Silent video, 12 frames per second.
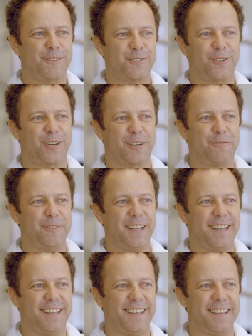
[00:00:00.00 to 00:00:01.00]

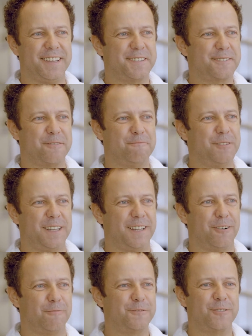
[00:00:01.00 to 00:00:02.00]
photography is
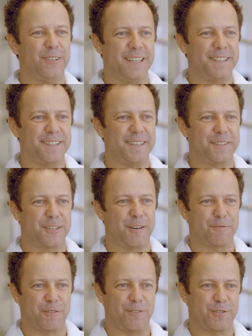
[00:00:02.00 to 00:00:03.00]
completely obsolete in
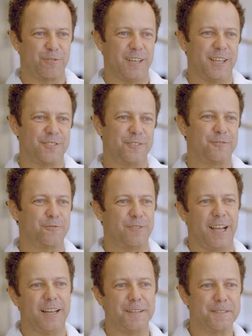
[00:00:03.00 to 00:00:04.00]
terms of its relation to
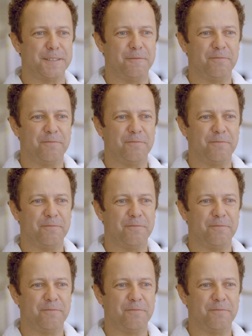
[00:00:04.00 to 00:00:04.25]
reality.